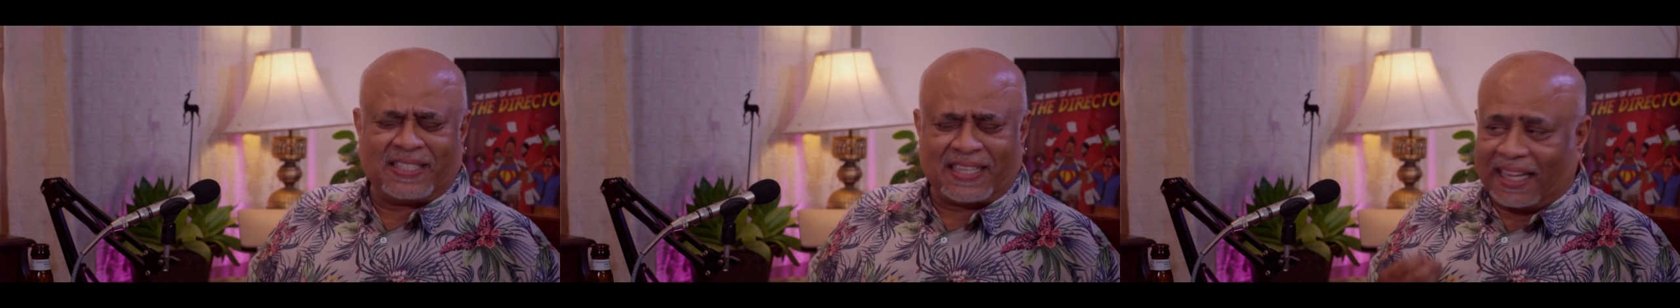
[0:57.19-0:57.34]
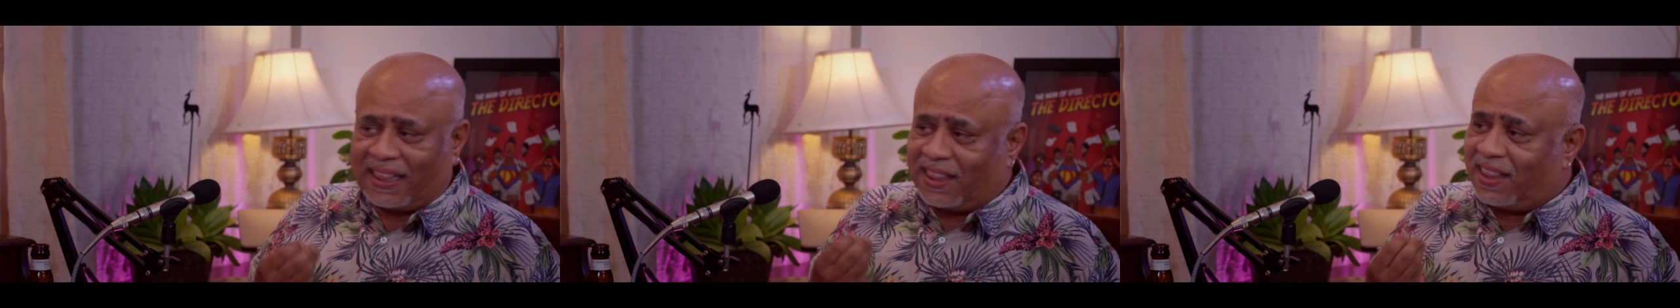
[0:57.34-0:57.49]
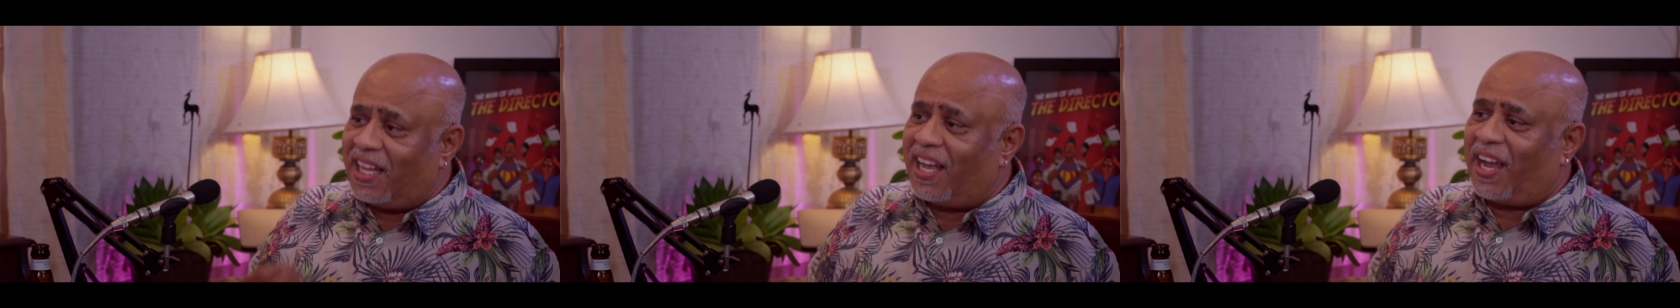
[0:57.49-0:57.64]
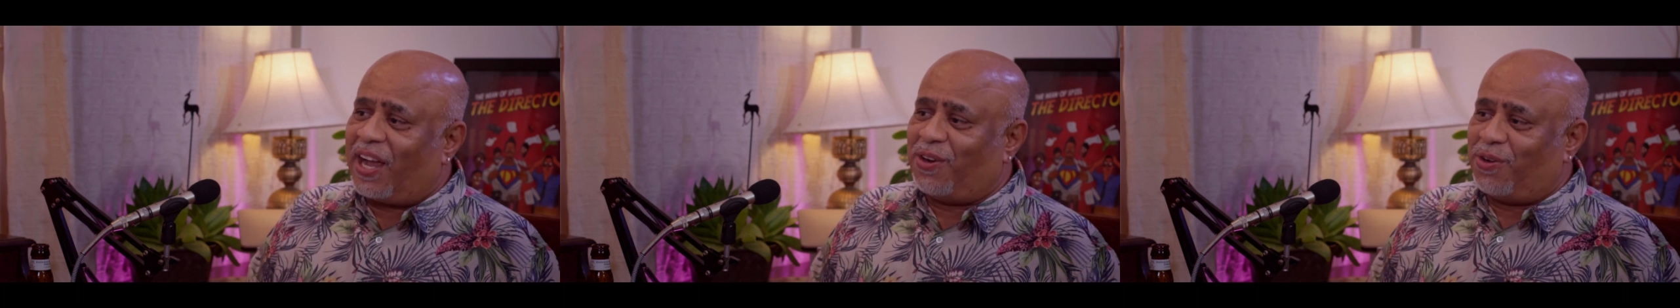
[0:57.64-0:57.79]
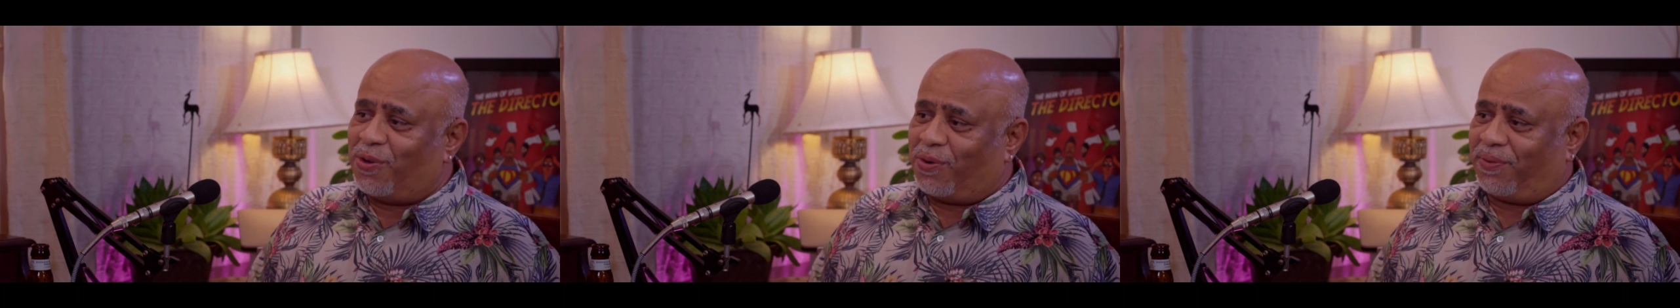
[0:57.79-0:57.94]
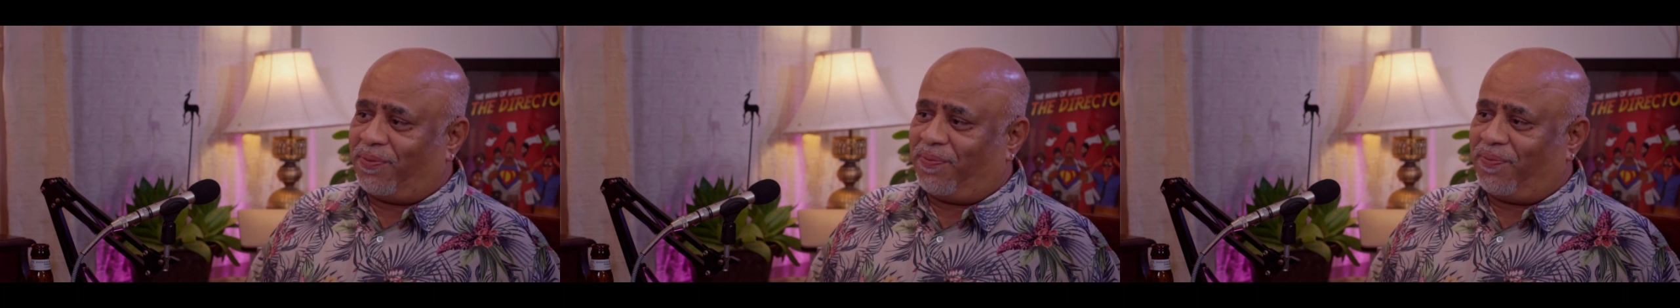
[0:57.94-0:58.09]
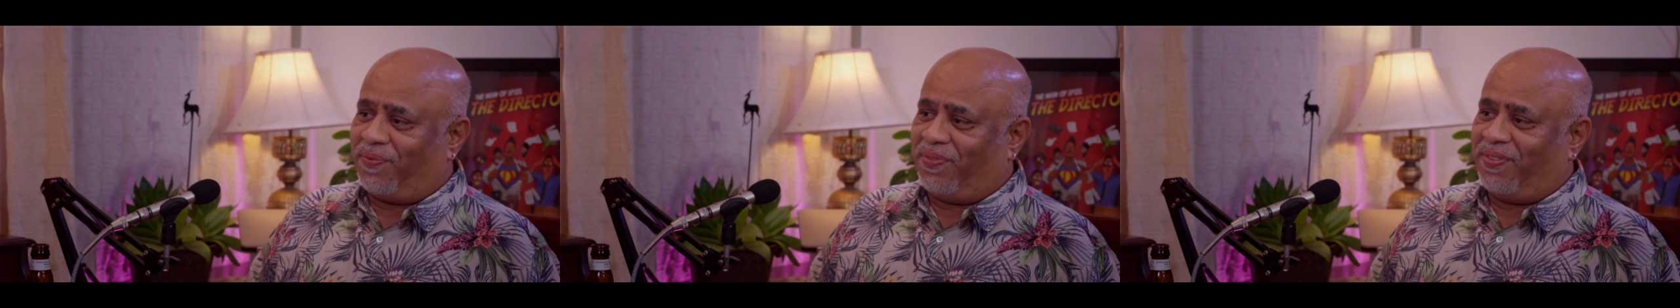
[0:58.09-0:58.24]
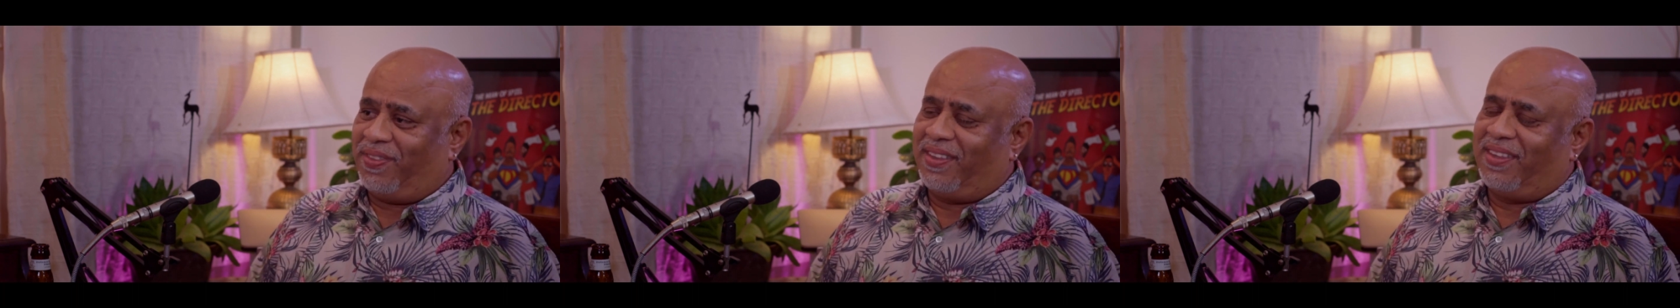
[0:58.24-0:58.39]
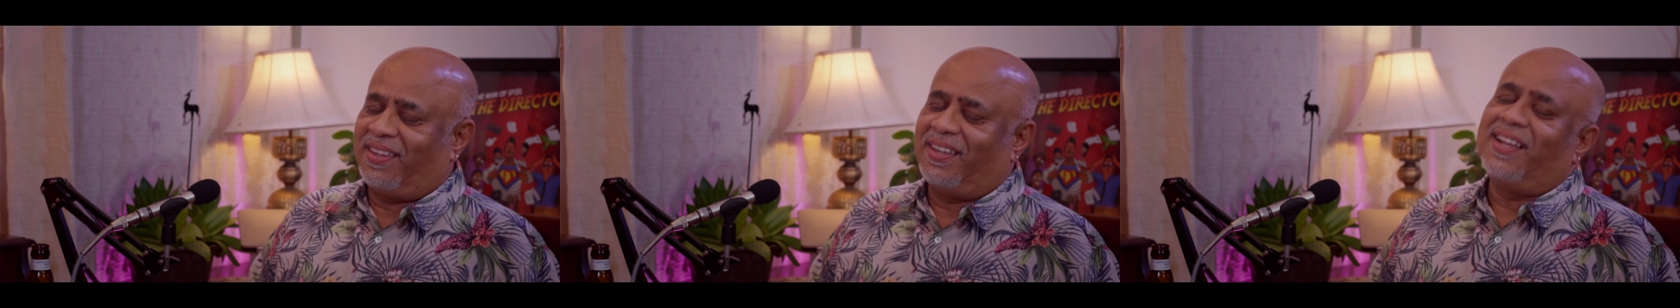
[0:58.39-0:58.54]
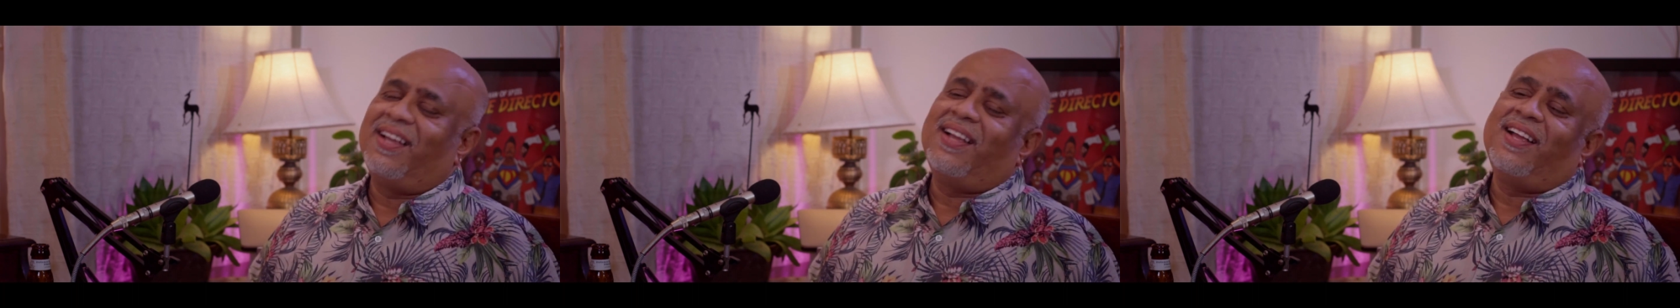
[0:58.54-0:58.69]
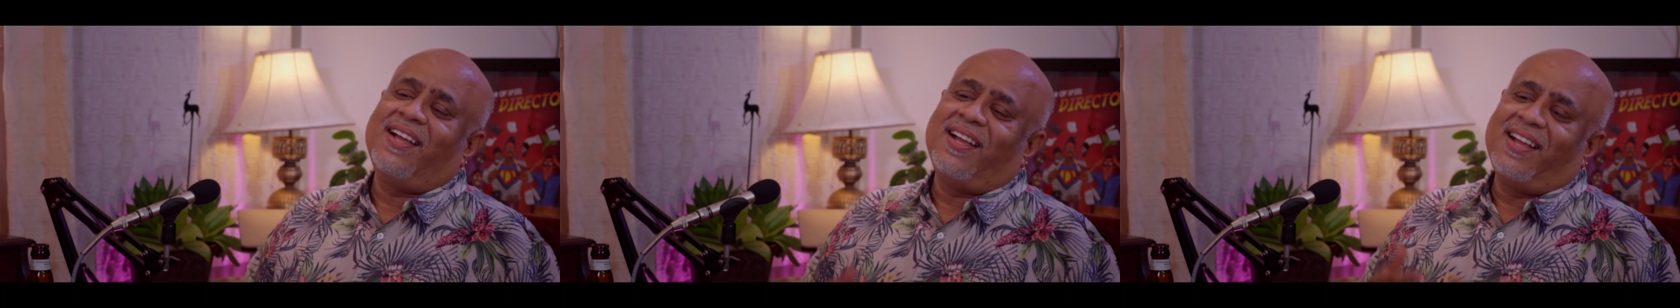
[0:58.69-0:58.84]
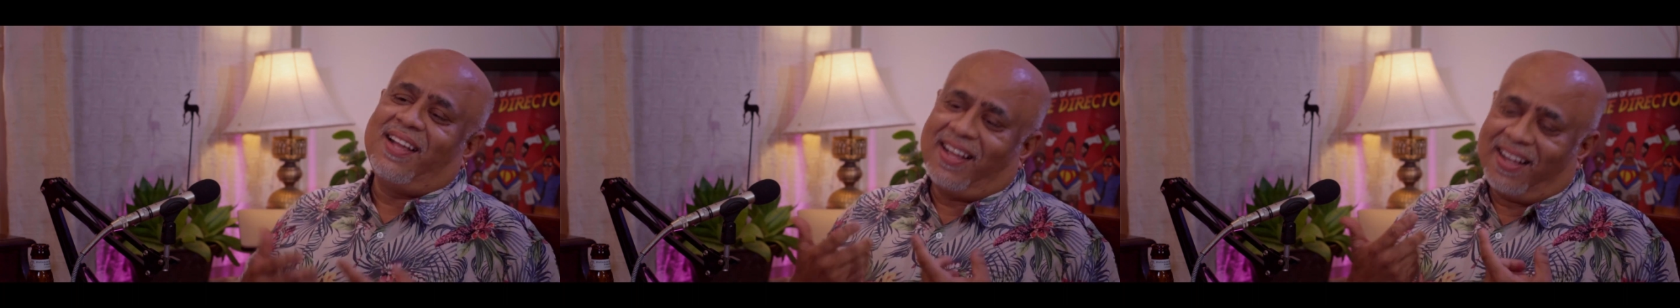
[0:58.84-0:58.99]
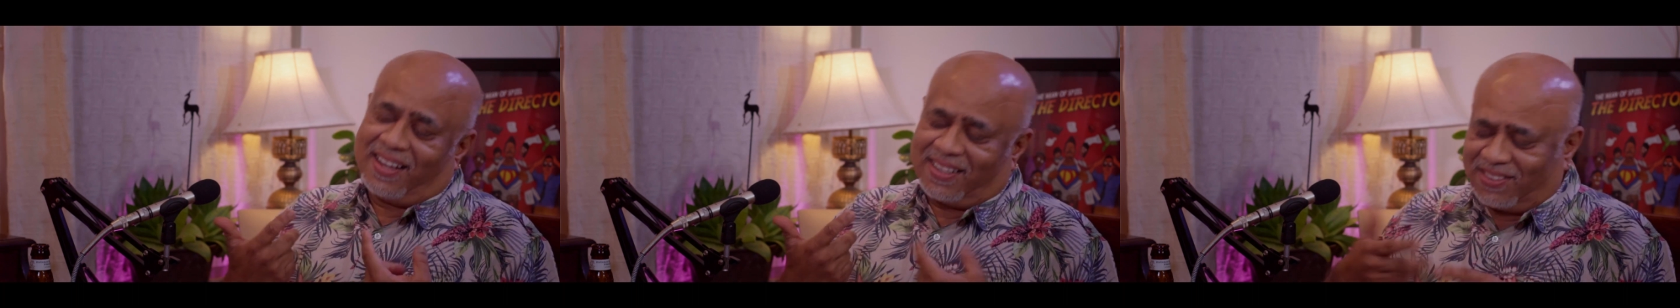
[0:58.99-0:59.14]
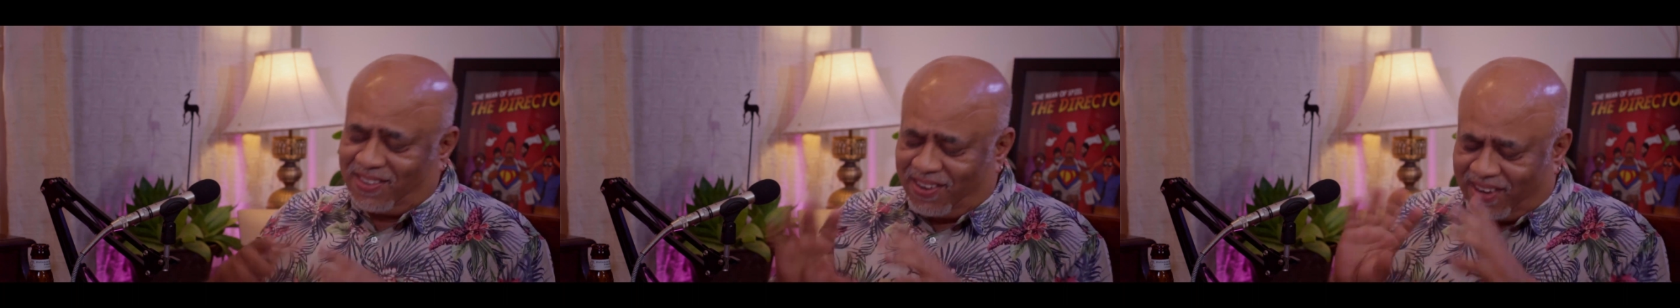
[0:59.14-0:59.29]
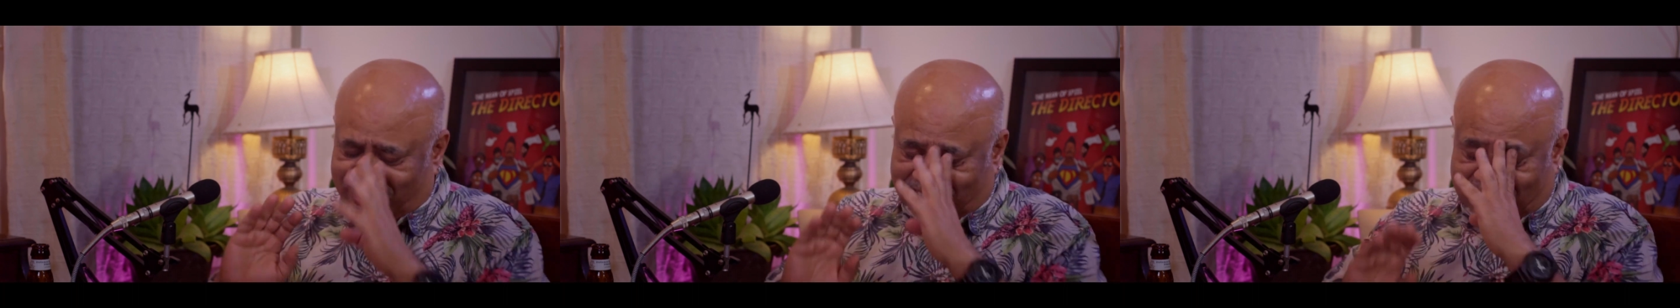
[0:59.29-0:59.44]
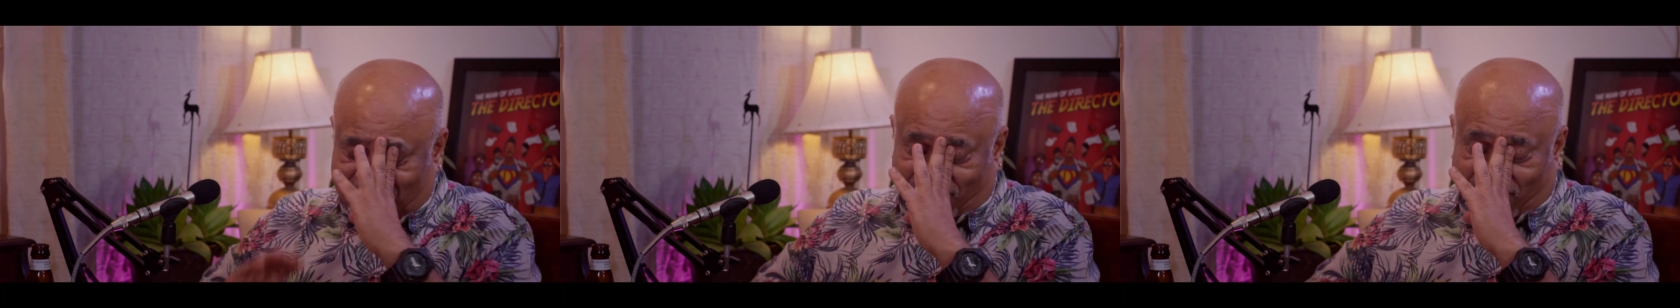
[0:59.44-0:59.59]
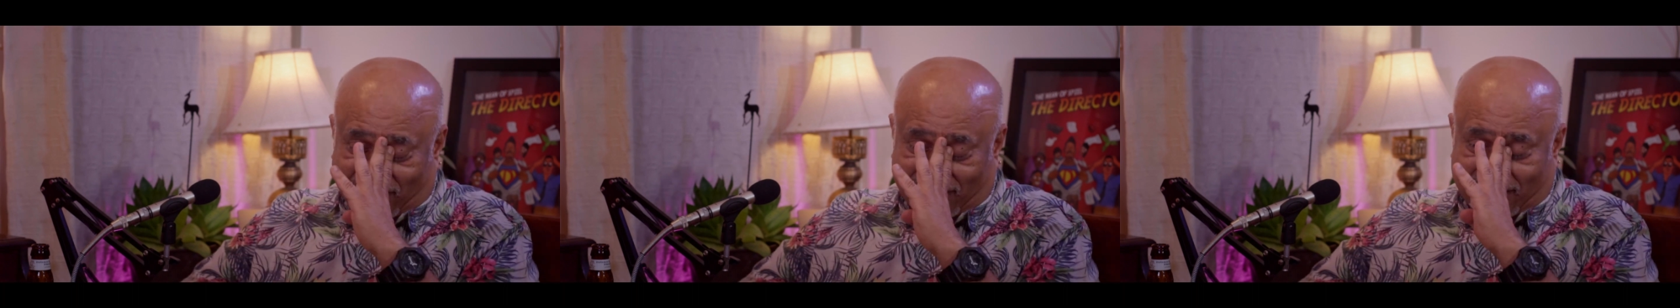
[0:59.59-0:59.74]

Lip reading: Nothing I know. So I just